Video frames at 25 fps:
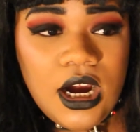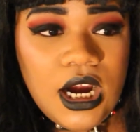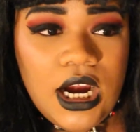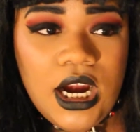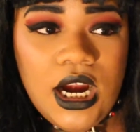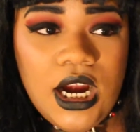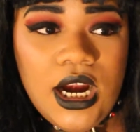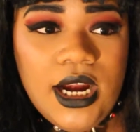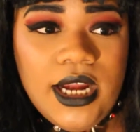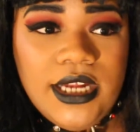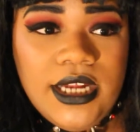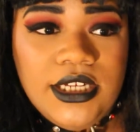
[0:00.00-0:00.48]

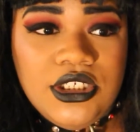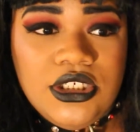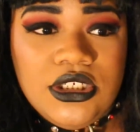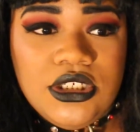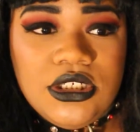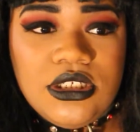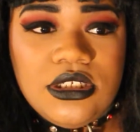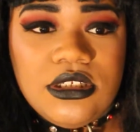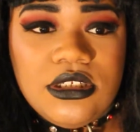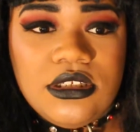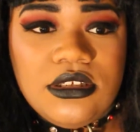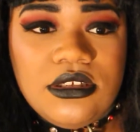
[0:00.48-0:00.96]
I
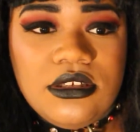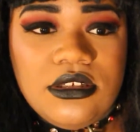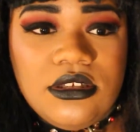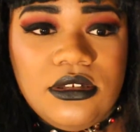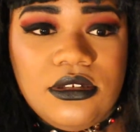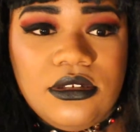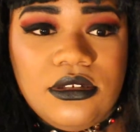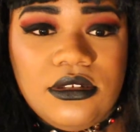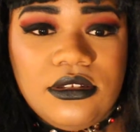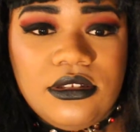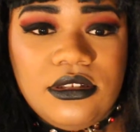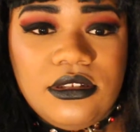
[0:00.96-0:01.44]
just
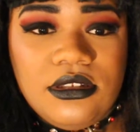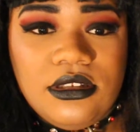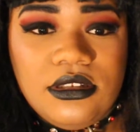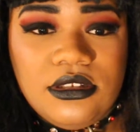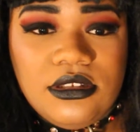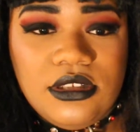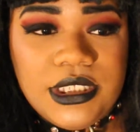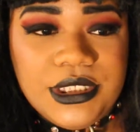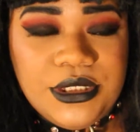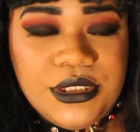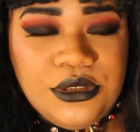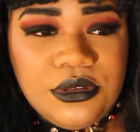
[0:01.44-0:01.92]

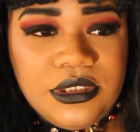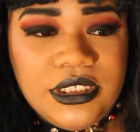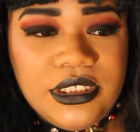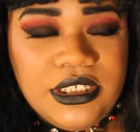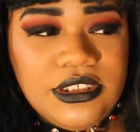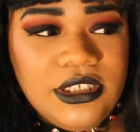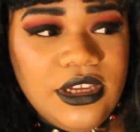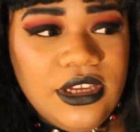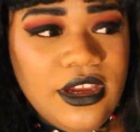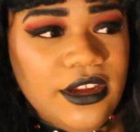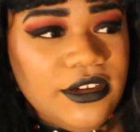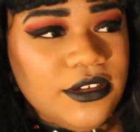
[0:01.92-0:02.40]
literally
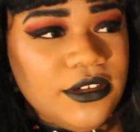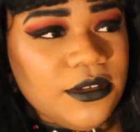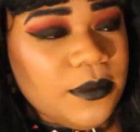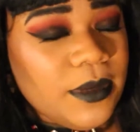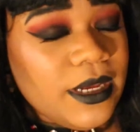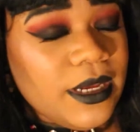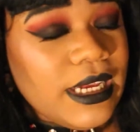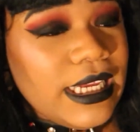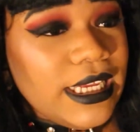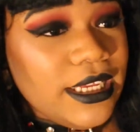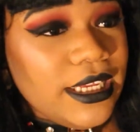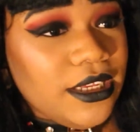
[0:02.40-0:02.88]
turned on
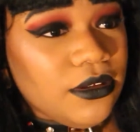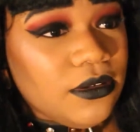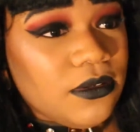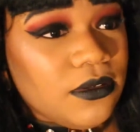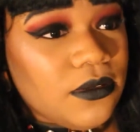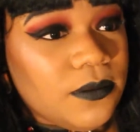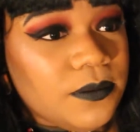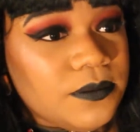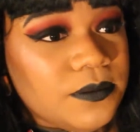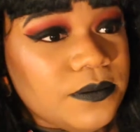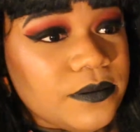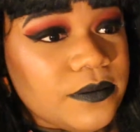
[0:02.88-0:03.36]
my
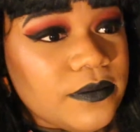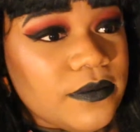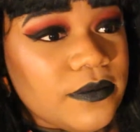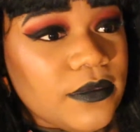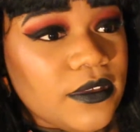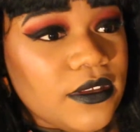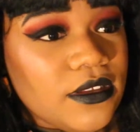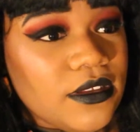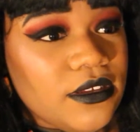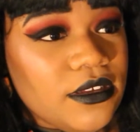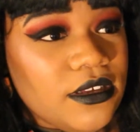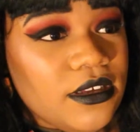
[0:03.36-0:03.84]
heel.
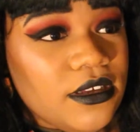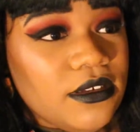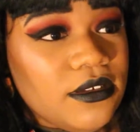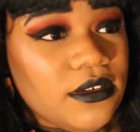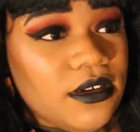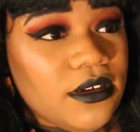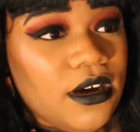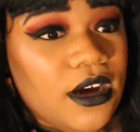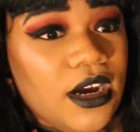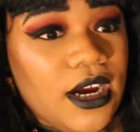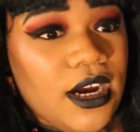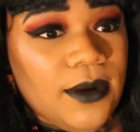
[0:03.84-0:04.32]

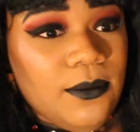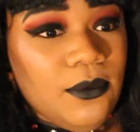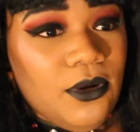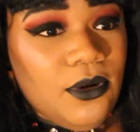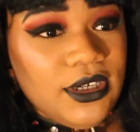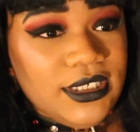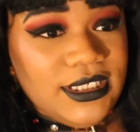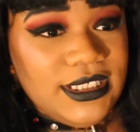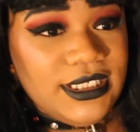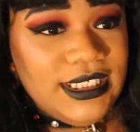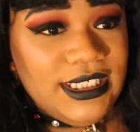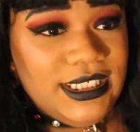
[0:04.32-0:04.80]
I
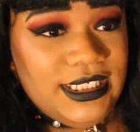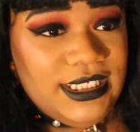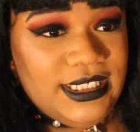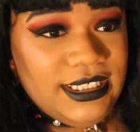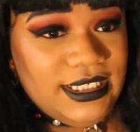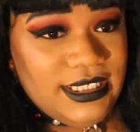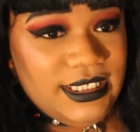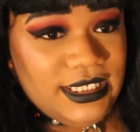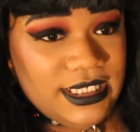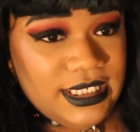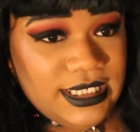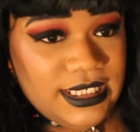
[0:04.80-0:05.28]
walked
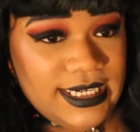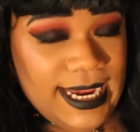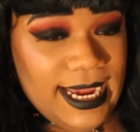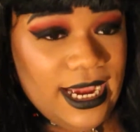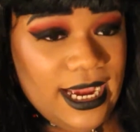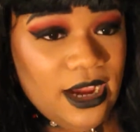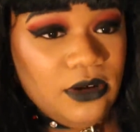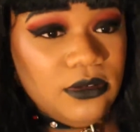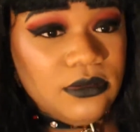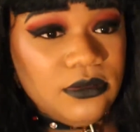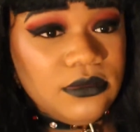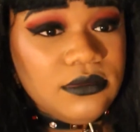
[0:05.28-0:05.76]

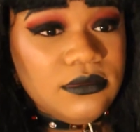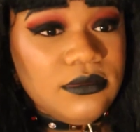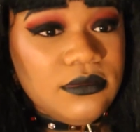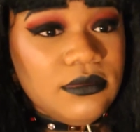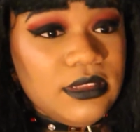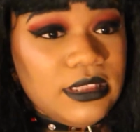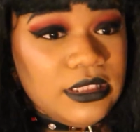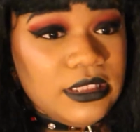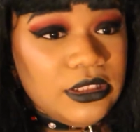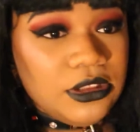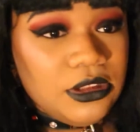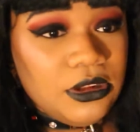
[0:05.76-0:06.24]

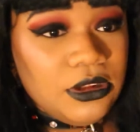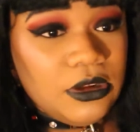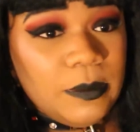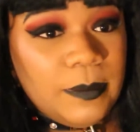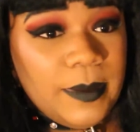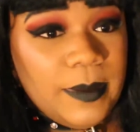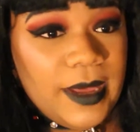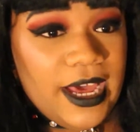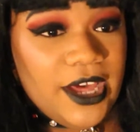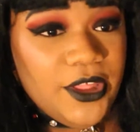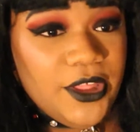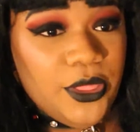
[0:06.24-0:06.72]
down the little
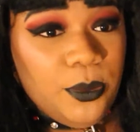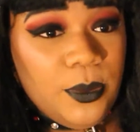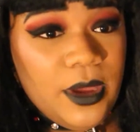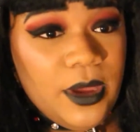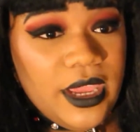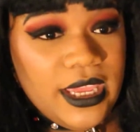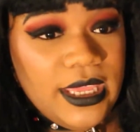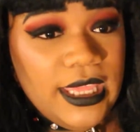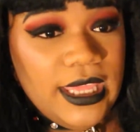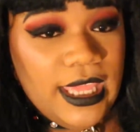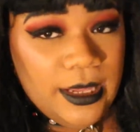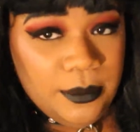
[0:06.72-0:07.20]

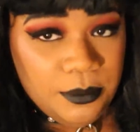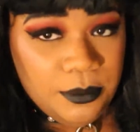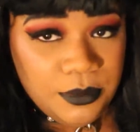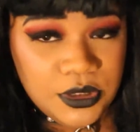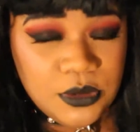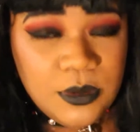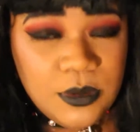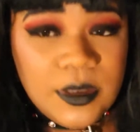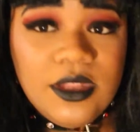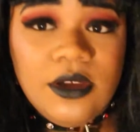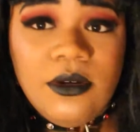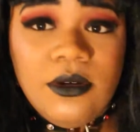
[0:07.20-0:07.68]
pathway in
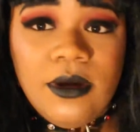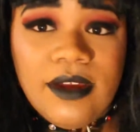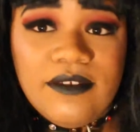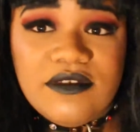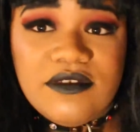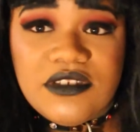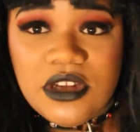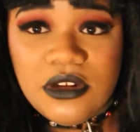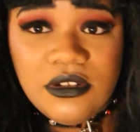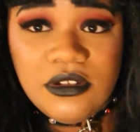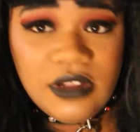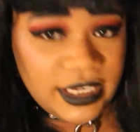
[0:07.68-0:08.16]
between the
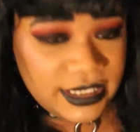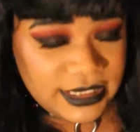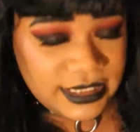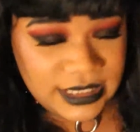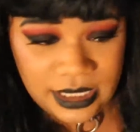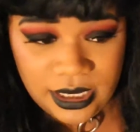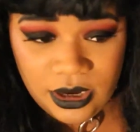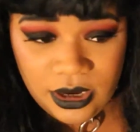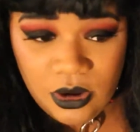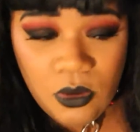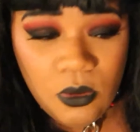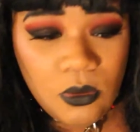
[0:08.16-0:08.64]
gravestone like
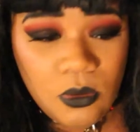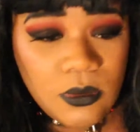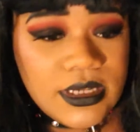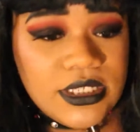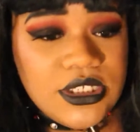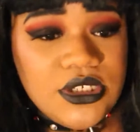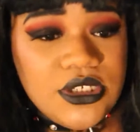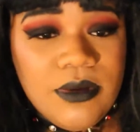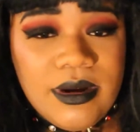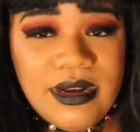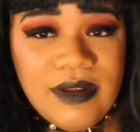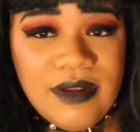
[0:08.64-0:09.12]
I
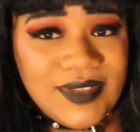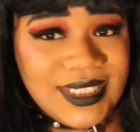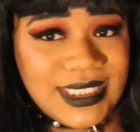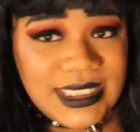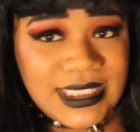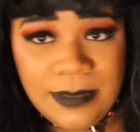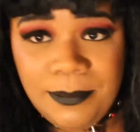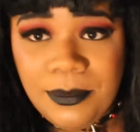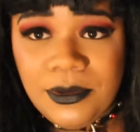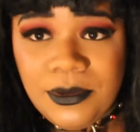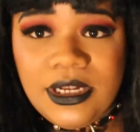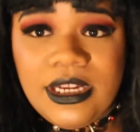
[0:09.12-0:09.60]
always do. I never
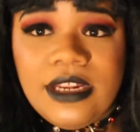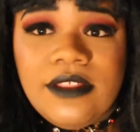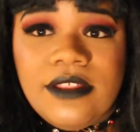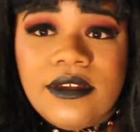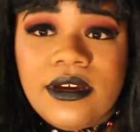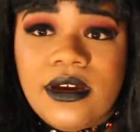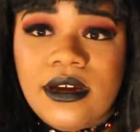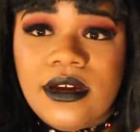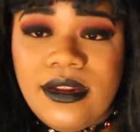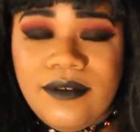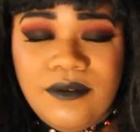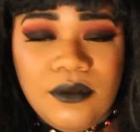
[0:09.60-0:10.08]
step on
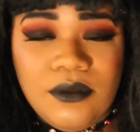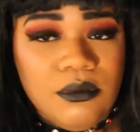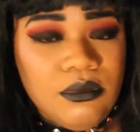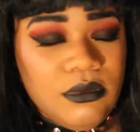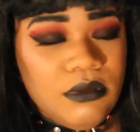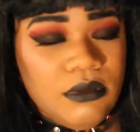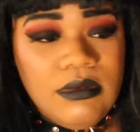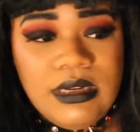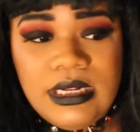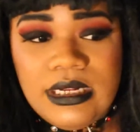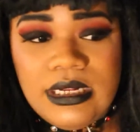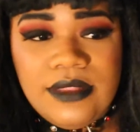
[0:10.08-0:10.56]
anything. I never
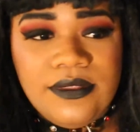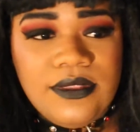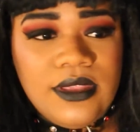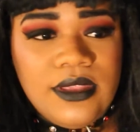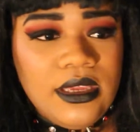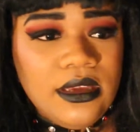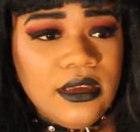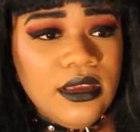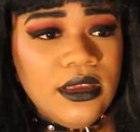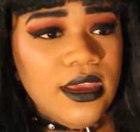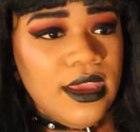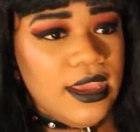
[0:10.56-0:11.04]
ruin
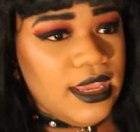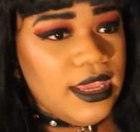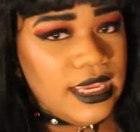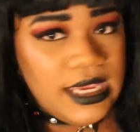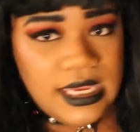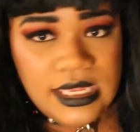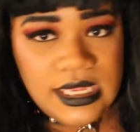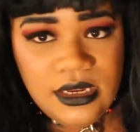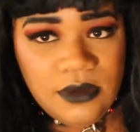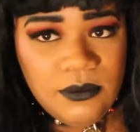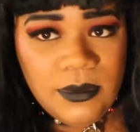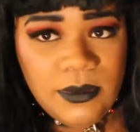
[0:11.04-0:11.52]
anything
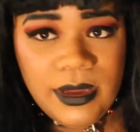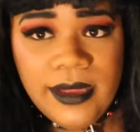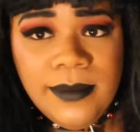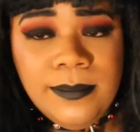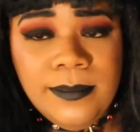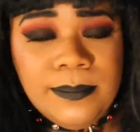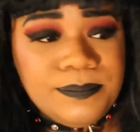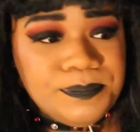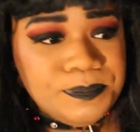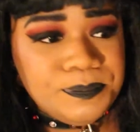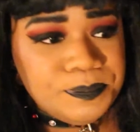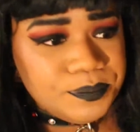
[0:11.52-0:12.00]
anywhere
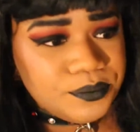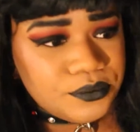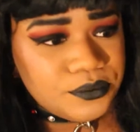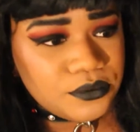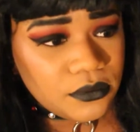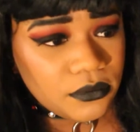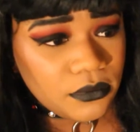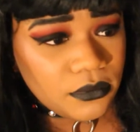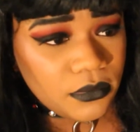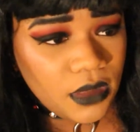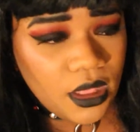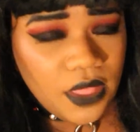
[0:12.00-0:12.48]

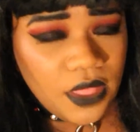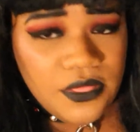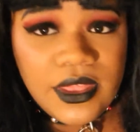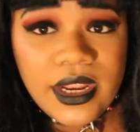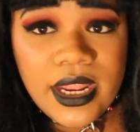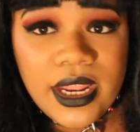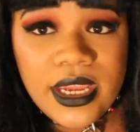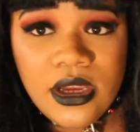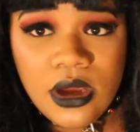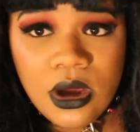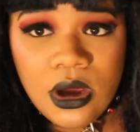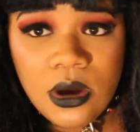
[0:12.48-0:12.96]
that
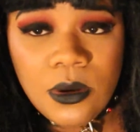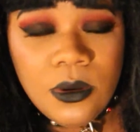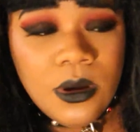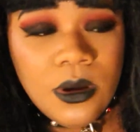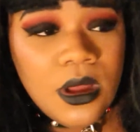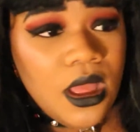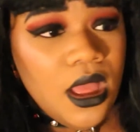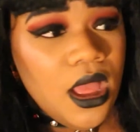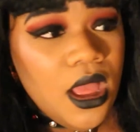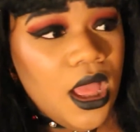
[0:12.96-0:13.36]
I go.